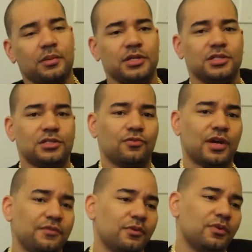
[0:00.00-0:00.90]
mean, he's still
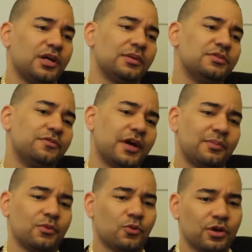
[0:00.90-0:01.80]
relevant when it comes to
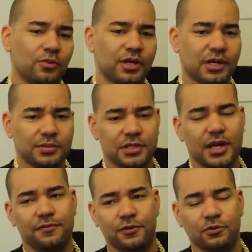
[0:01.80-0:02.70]
vitamin water, when it comes to the
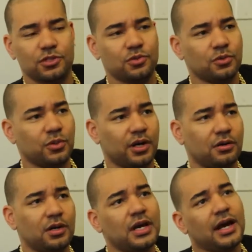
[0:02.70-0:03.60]
headphones are doing well.